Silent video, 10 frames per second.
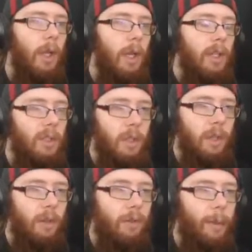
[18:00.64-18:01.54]
It's not
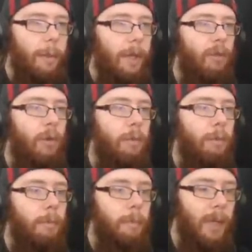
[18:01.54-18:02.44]
enough for my bedroom,
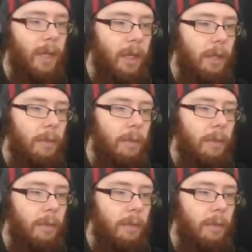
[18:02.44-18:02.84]
but